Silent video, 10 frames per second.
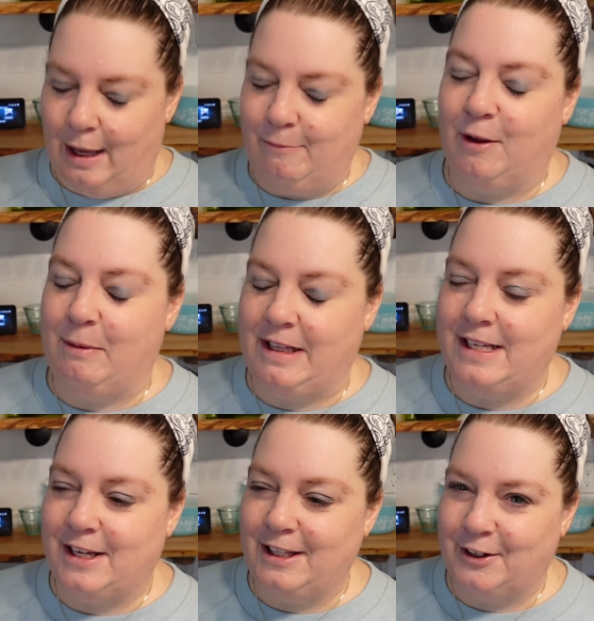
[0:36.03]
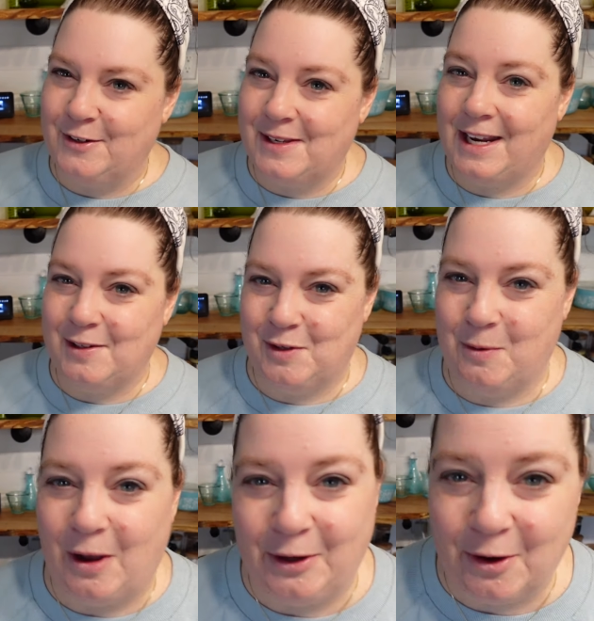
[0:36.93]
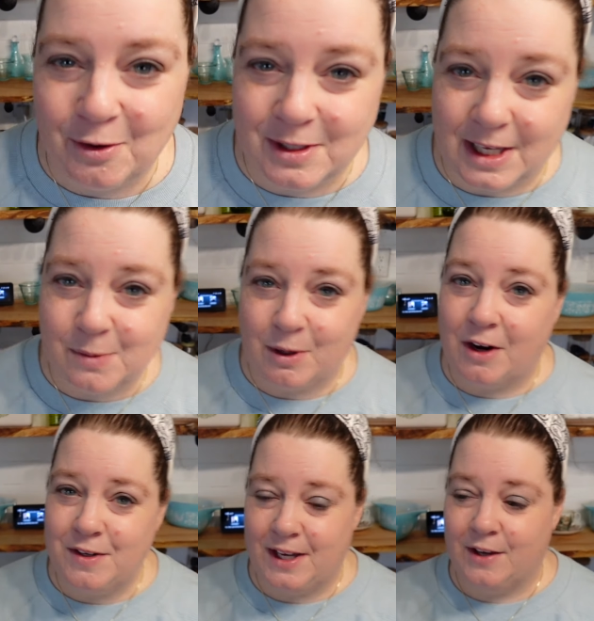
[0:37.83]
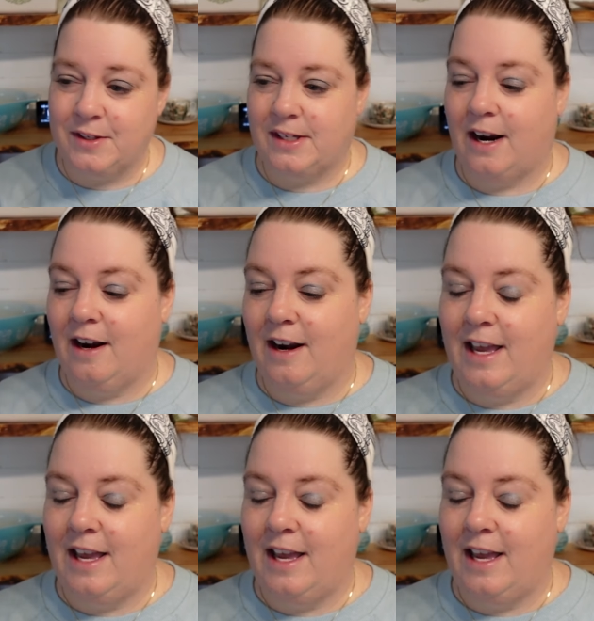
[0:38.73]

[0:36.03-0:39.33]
I'm filming this on Thursday, as you all know, because that's when our sales start.